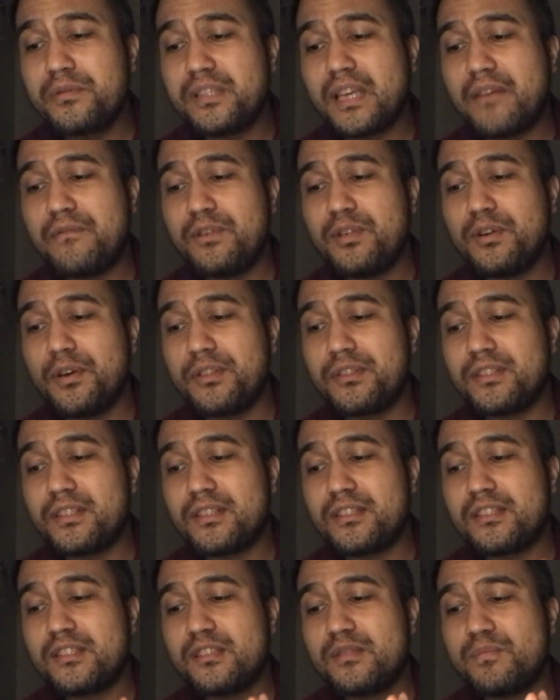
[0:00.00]
have you not
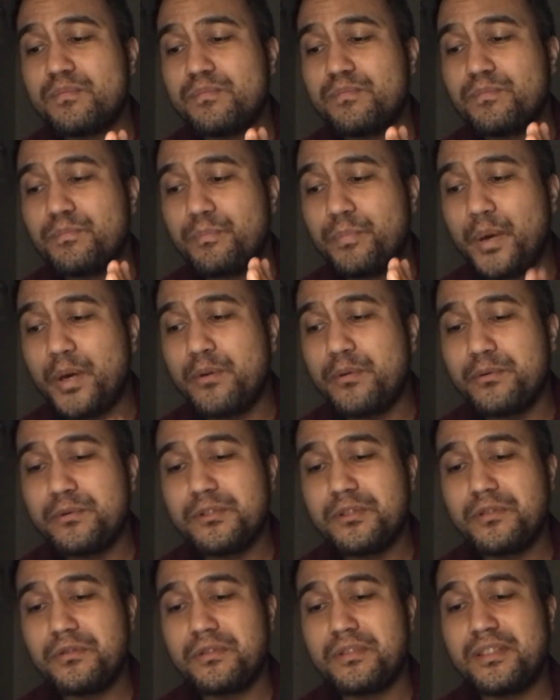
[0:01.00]

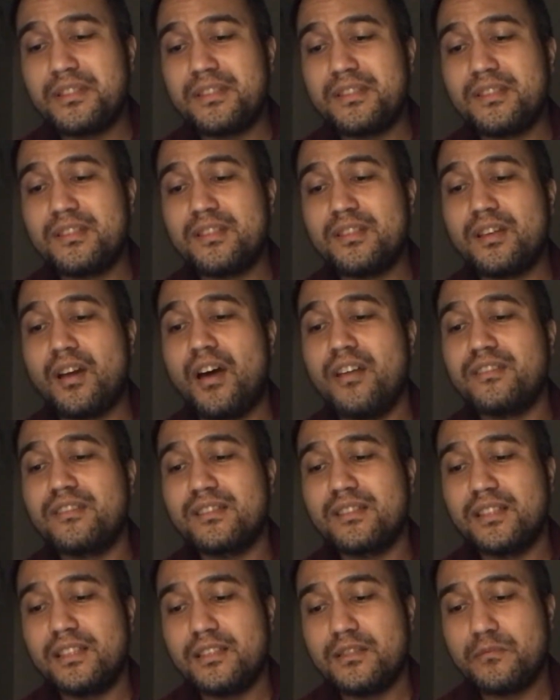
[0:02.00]
exposed your
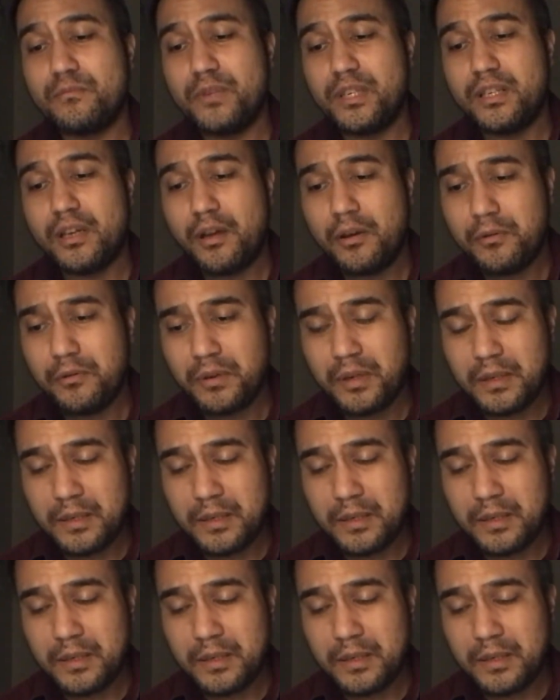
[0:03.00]
disconsolate widow?